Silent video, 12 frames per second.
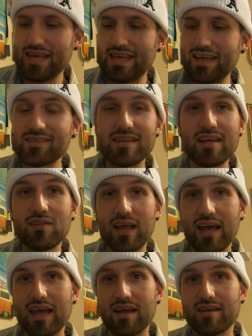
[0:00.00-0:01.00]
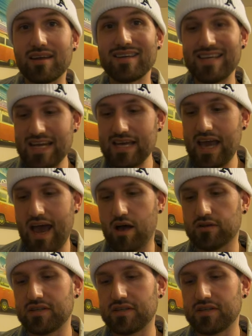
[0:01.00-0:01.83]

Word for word: Disneyland decal.